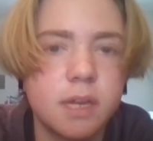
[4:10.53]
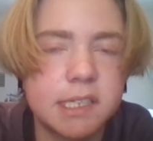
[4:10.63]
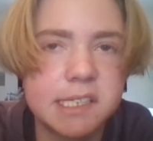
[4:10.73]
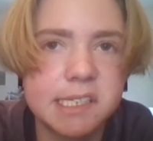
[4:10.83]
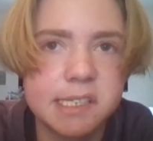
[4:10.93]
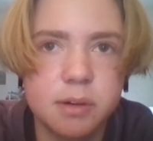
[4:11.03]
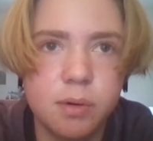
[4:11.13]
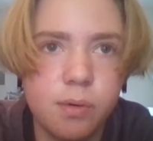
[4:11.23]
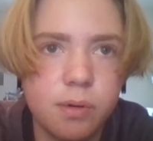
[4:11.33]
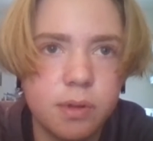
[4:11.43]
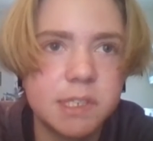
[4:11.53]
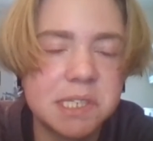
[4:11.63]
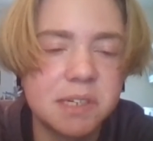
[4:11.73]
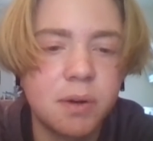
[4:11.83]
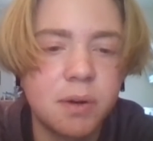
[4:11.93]
At school, it's
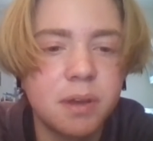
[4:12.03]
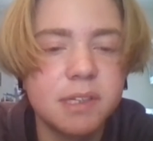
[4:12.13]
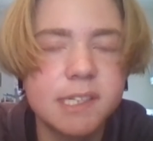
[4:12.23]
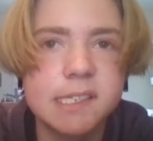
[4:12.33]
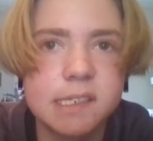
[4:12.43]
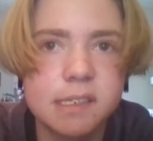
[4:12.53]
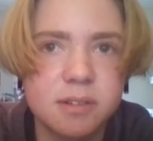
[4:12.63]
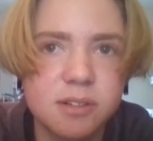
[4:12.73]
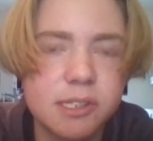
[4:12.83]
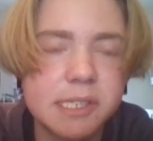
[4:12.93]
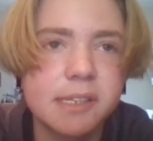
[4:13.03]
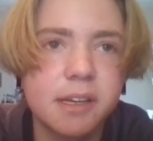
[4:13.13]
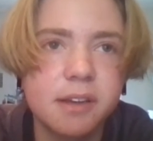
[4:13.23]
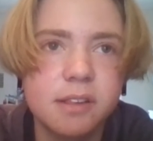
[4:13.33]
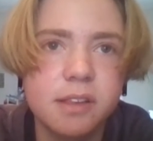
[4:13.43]
annoying because I'm
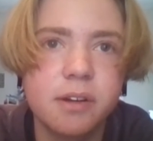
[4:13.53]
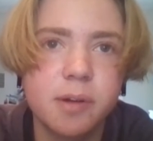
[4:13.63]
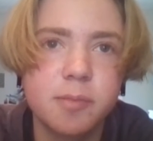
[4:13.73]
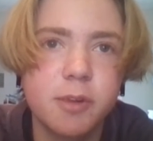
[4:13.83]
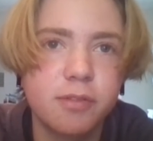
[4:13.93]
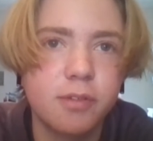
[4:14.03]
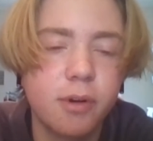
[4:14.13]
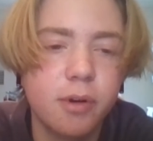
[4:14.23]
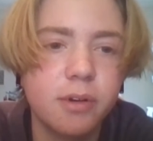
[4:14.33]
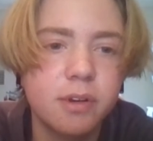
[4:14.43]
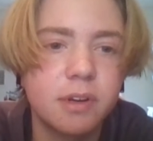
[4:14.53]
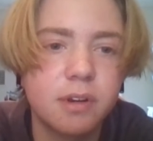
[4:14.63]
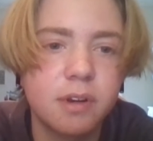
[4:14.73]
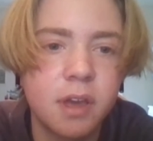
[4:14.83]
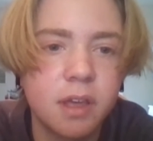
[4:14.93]
constantly clearing my throat and